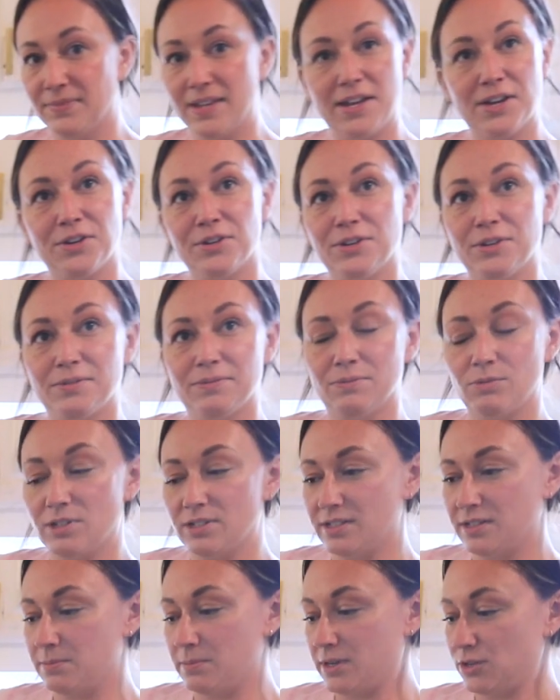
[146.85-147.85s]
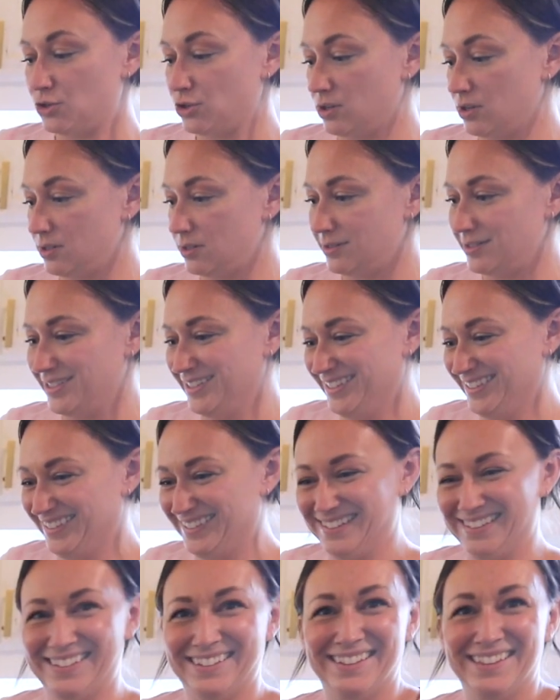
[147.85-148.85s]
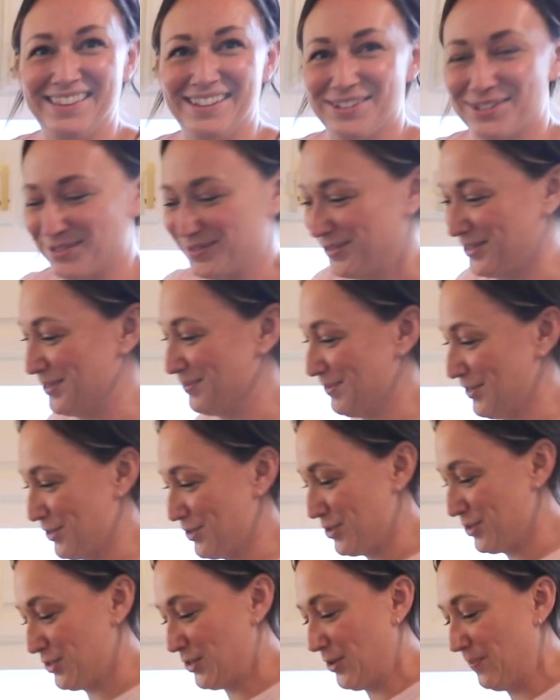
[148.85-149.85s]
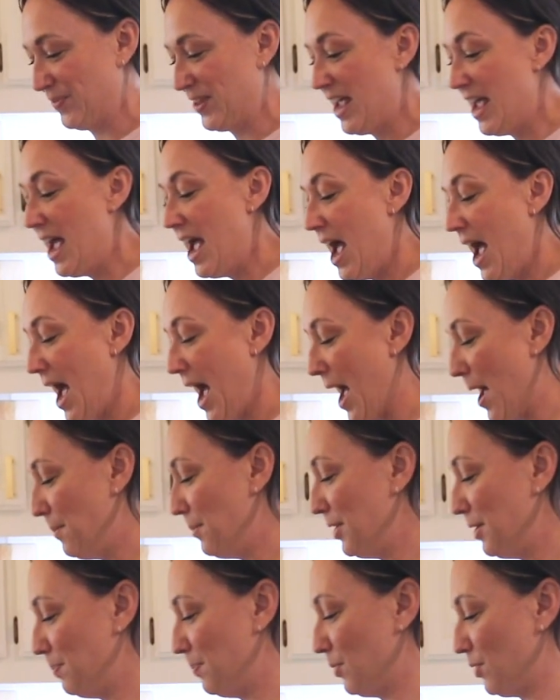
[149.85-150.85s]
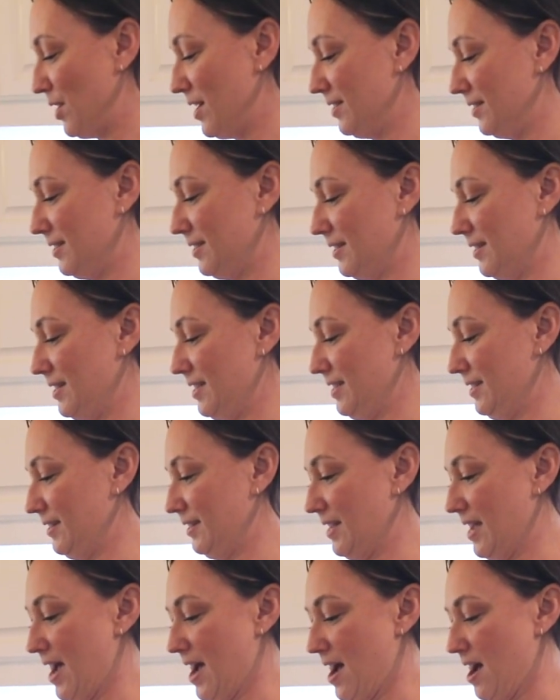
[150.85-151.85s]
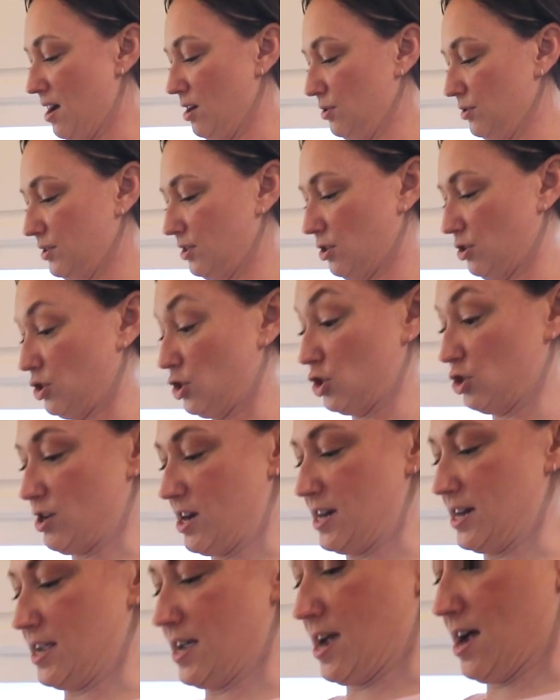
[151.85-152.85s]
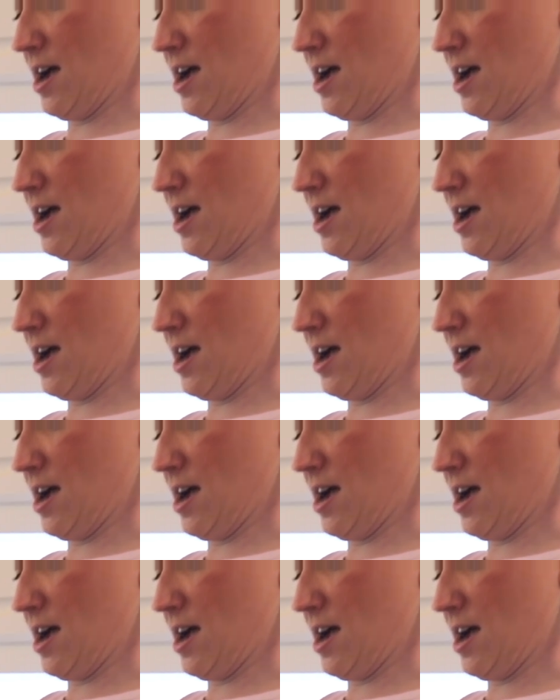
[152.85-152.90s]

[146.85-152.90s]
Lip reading: I don't know, what's in my jars. These are what's in my jars. So I'm gonna press this out or strain it